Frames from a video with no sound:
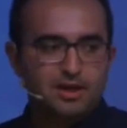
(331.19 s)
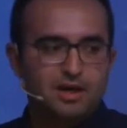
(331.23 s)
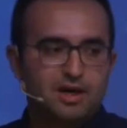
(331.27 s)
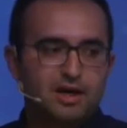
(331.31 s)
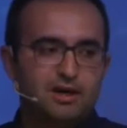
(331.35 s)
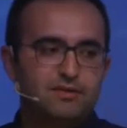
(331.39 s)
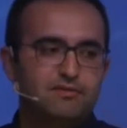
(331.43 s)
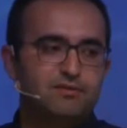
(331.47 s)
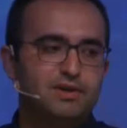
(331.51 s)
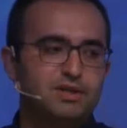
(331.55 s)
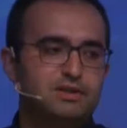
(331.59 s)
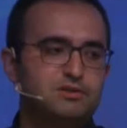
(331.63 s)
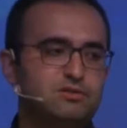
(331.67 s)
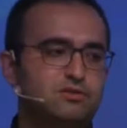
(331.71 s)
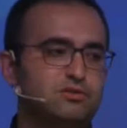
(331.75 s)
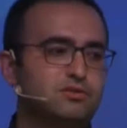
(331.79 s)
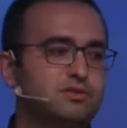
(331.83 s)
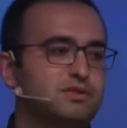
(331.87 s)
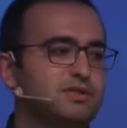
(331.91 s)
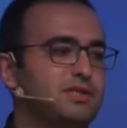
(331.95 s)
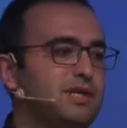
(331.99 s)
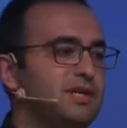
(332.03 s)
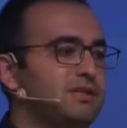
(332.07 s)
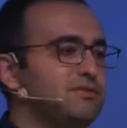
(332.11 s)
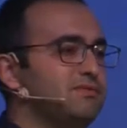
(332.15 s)
I want to
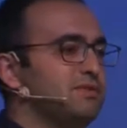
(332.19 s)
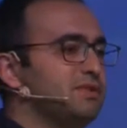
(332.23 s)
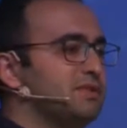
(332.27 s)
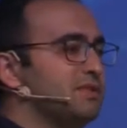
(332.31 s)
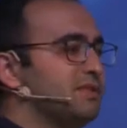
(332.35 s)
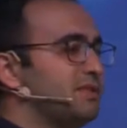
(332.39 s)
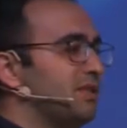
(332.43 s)
start with the